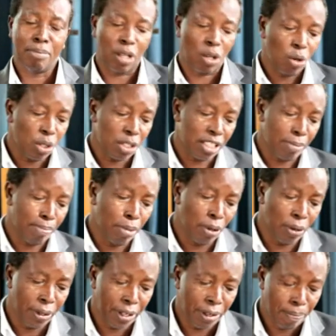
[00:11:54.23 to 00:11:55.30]
because the
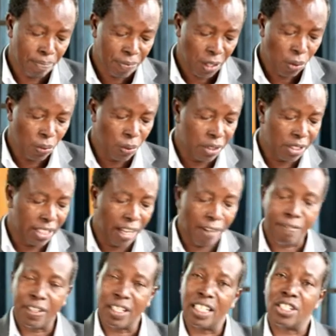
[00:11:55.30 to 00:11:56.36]
boy will
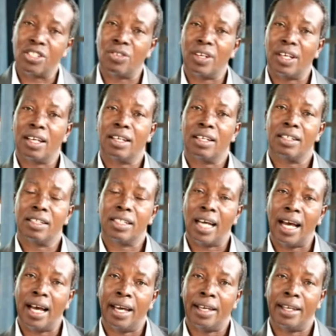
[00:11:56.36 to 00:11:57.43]
definitely
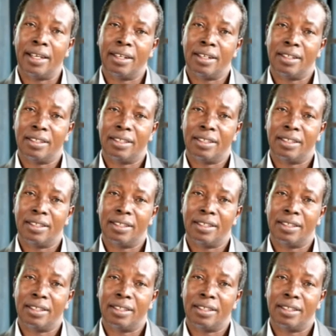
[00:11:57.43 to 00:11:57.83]
die.